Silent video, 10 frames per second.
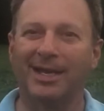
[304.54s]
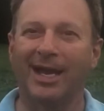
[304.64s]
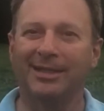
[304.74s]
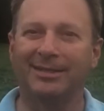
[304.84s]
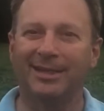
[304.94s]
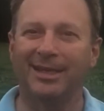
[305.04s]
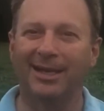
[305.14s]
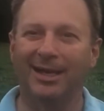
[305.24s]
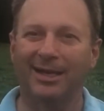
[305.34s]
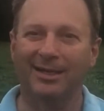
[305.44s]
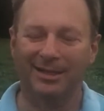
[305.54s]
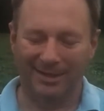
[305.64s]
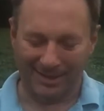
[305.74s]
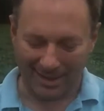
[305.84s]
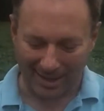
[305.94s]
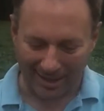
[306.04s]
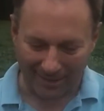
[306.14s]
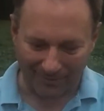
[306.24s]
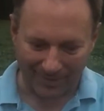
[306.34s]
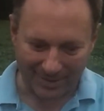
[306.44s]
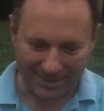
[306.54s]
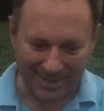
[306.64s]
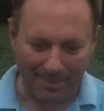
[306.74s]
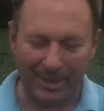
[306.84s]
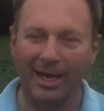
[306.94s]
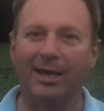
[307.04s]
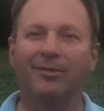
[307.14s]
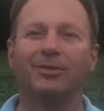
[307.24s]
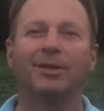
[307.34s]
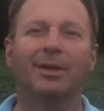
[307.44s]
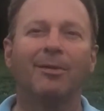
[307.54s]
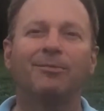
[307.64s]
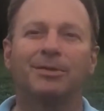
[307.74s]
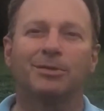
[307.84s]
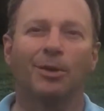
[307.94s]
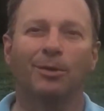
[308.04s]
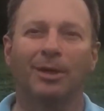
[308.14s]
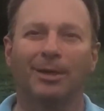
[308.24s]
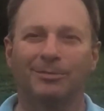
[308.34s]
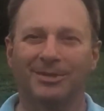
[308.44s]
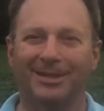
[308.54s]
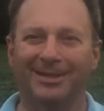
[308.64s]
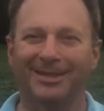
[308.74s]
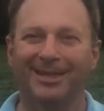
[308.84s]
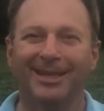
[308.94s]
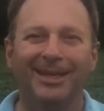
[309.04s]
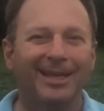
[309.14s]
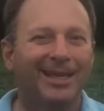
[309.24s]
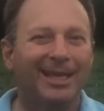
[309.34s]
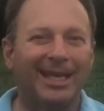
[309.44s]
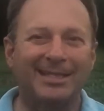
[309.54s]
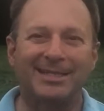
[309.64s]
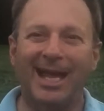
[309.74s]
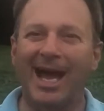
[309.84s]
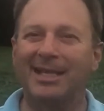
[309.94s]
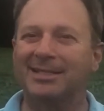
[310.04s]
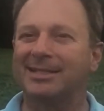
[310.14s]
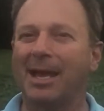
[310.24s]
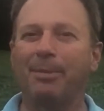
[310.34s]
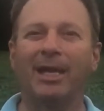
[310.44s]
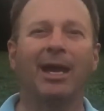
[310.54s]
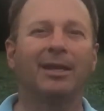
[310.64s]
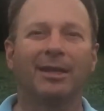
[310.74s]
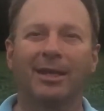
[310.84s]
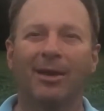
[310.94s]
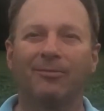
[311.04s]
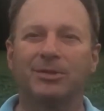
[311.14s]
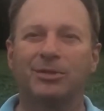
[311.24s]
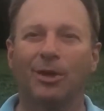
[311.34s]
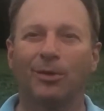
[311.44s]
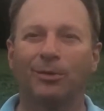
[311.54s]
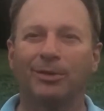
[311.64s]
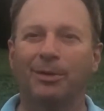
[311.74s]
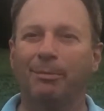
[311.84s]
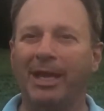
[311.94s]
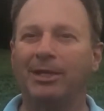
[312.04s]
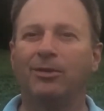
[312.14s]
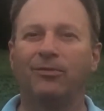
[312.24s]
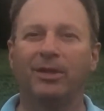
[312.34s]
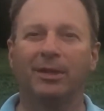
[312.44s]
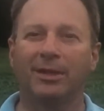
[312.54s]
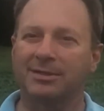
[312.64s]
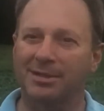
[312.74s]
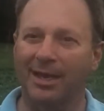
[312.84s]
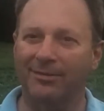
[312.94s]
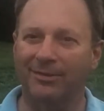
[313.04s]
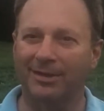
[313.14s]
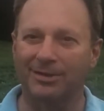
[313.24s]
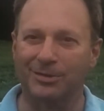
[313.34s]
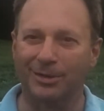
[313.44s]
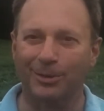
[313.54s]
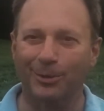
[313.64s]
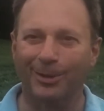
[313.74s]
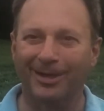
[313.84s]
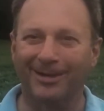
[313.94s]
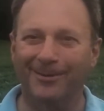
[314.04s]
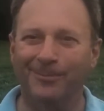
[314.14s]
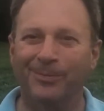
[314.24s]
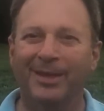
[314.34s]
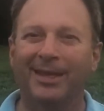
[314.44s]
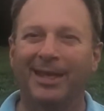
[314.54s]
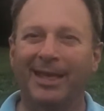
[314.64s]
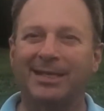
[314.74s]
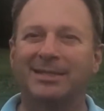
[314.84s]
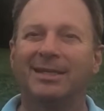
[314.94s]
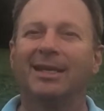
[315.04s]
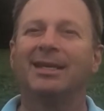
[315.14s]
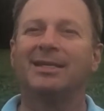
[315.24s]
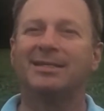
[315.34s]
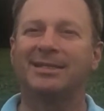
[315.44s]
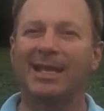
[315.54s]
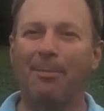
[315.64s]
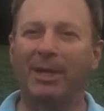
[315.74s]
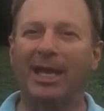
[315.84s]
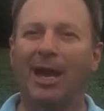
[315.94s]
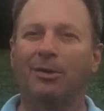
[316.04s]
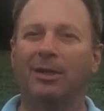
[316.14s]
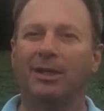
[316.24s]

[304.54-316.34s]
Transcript: idea of stepping out of your comfort zone comes in. It's not stepping out of the comfort zone to make you feel unsafe and insecure. It's stepping out